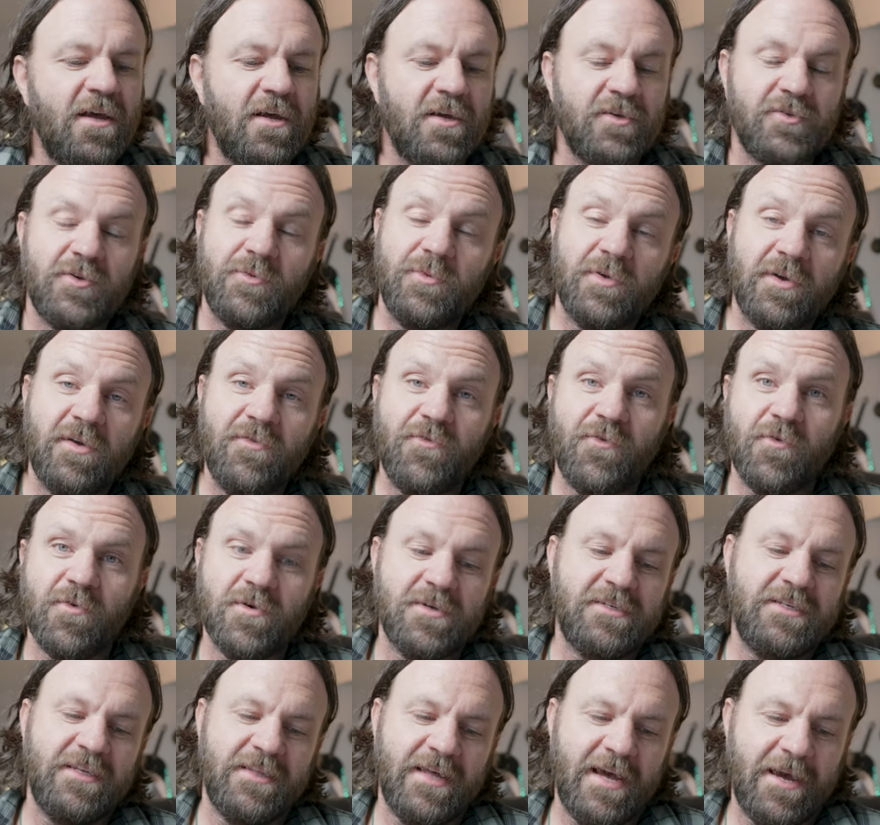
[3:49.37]
So I'm looking
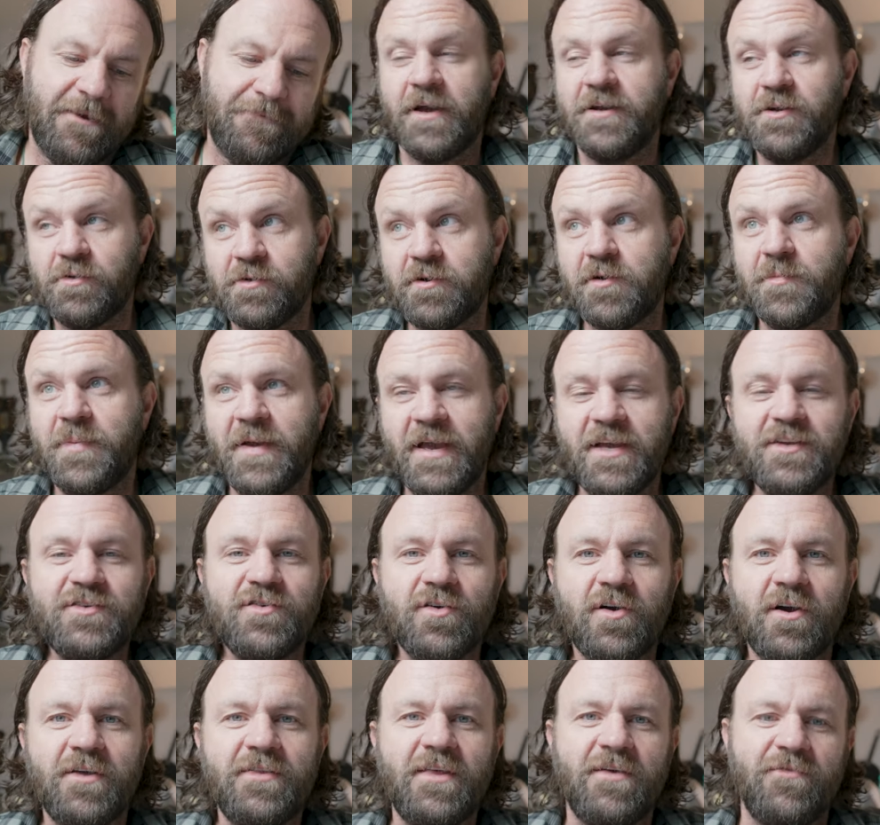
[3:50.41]
forward to that. I know in our
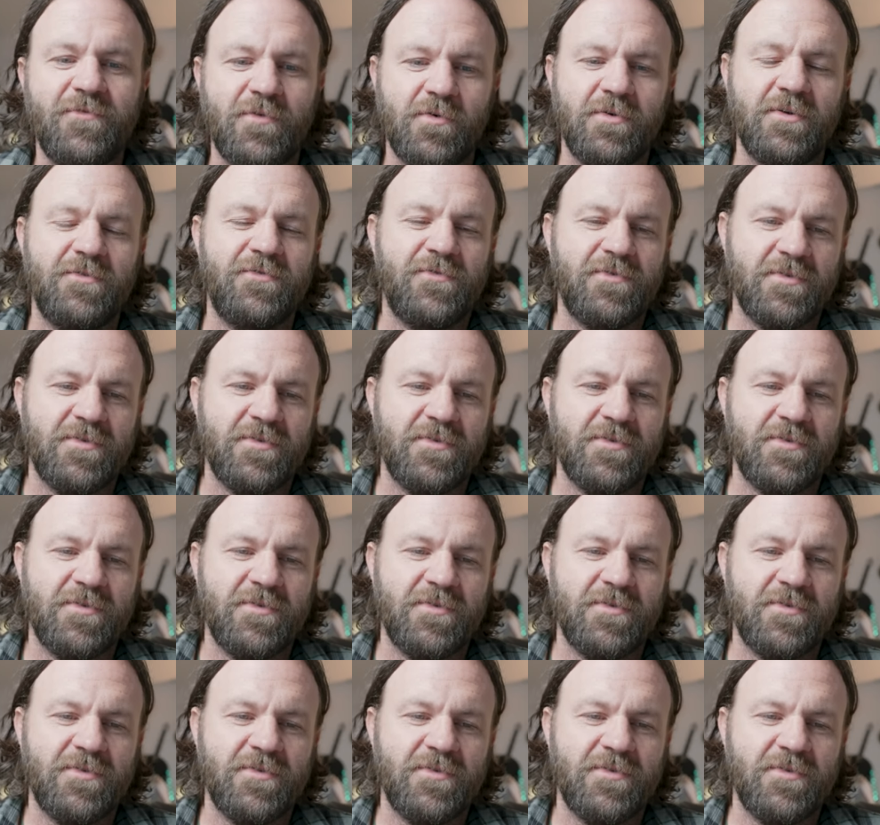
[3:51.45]
Patreon they voted